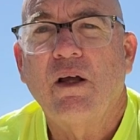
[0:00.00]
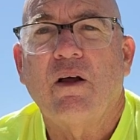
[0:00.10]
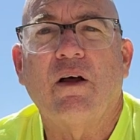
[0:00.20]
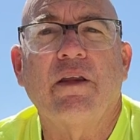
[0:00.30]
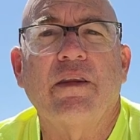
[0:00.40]

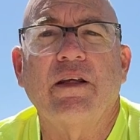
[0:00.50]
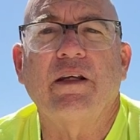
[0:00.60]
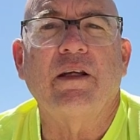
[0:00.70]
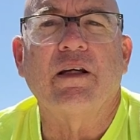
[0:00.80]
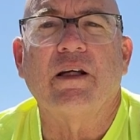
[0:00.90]
On
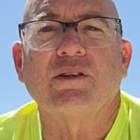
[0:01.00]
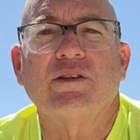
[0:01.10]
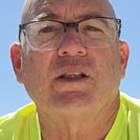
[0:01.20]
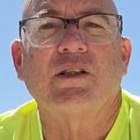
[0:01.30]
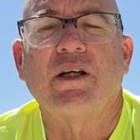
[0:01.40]
the uh,
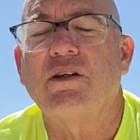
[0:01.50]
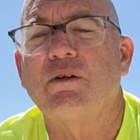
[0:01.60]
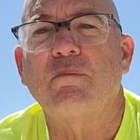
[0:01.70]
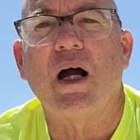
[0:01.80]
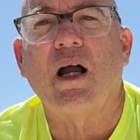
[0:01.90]

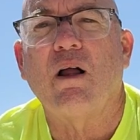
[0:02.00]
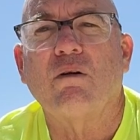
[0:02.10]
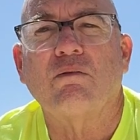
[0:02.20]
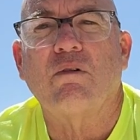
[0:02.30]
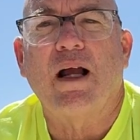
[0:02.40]
600
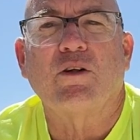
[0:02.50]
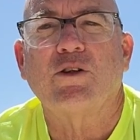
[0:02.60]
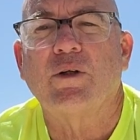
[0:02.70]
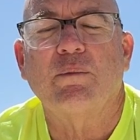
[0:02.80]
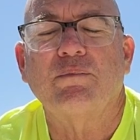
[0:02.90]
mile round
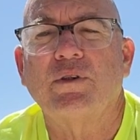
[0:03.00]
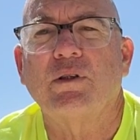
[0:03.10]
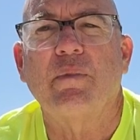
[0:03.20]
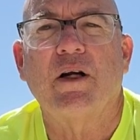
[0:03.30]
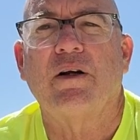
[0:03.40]
trip
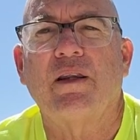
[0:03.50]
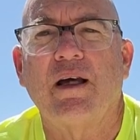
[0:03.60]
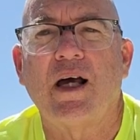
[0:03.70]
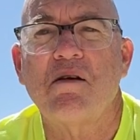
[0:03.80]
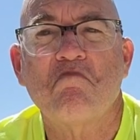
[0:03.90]
to
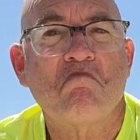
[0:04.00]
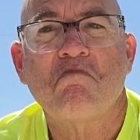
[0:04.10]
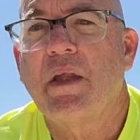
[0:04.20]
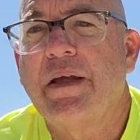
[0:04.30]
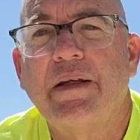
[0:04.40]
Marathon,
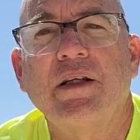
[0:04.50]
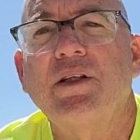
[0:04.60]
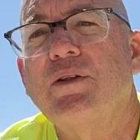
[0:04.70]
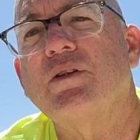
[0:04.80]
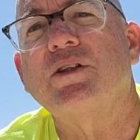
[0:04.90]
didn't
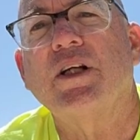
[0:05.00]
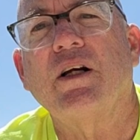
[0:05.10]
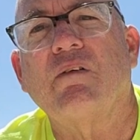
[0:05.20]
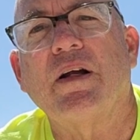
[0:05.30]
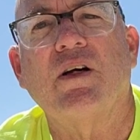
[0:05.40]
use a
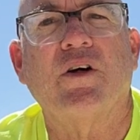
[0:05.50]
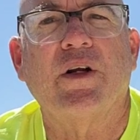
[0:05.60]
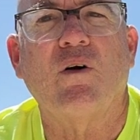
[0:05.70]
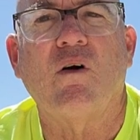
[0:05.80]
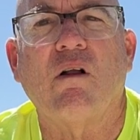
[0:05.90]
generator
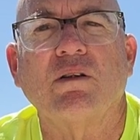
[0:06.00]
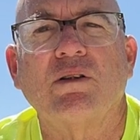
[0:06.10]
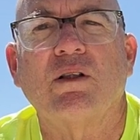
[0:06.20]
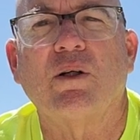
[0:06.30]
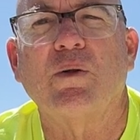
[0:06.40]
at all.
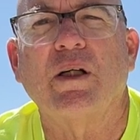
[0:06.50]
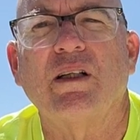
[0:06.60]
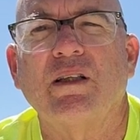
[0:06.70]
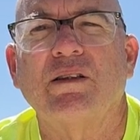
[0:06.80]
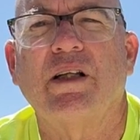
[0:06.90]
So uh,
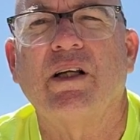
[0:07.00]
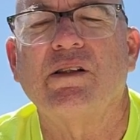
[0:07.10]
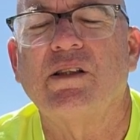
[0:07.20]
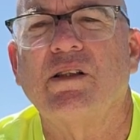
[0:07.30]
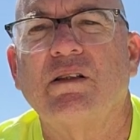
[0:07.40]
it's there
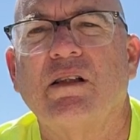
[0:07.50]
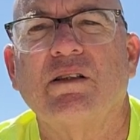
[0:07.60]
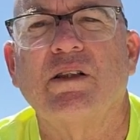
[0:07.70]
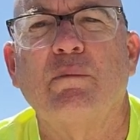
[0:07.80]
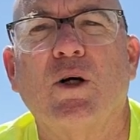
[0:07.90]
just
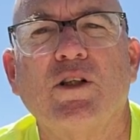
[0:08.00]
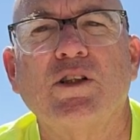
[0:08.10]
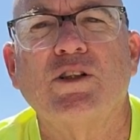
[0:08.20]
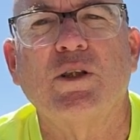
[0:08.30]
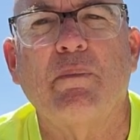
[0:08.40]
as an
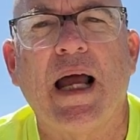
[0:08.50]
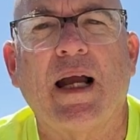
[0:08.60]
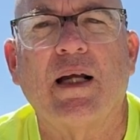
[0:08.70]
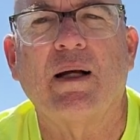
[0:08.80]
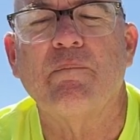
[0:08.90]
emergency
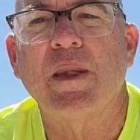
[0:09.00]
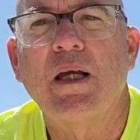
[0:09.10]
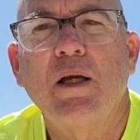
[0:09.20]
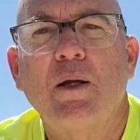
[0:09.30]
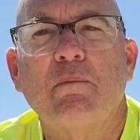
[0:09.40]
backup,
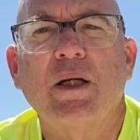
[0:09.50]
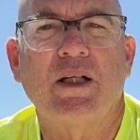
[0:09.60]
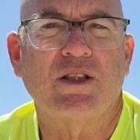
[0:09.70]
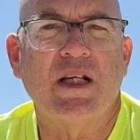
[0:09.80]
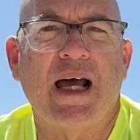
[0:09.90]
but it
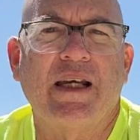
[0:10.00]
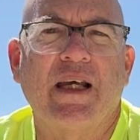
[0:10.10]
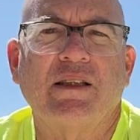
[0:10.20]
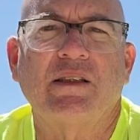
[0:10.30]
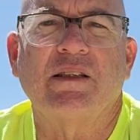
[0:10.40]
is not
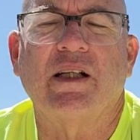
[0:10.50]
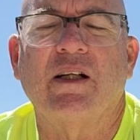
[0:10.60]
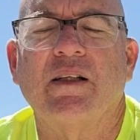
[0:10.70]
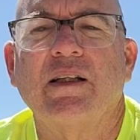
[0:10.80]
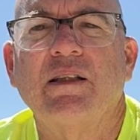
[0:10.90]
necessary.